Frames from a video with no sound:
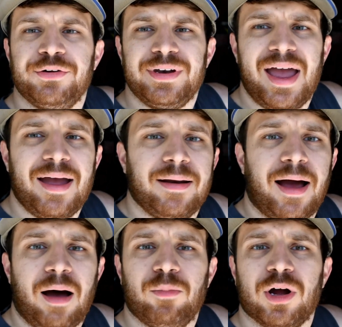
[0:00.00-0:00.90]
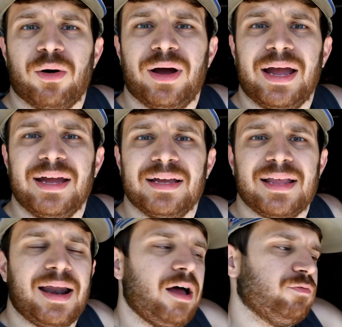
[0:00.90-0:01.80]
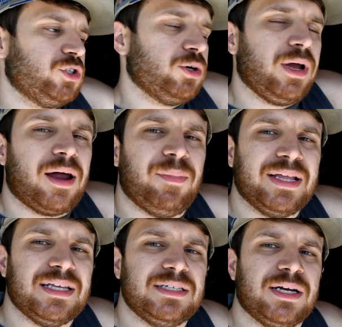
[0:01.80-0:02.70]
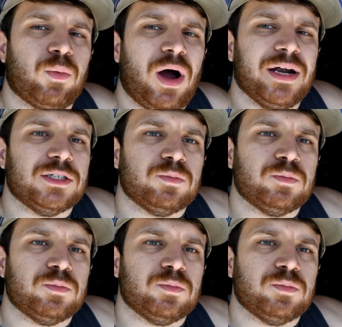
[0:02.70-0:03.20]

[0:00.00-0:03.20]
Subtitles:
than that, I'm gonna go ahead and get that off and show you how to make these here wires.